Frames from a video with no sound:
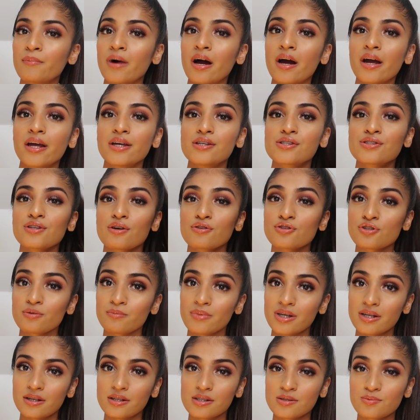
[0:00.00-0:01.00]
My
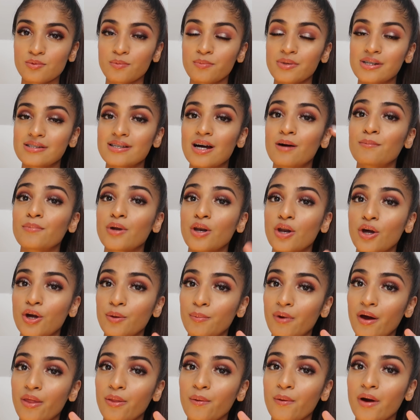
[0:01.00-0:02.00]
social medias will be down
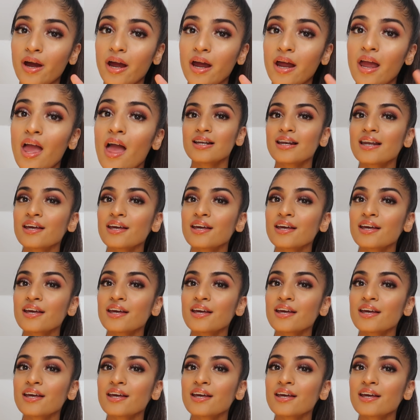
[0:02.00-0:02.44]
below, by the way.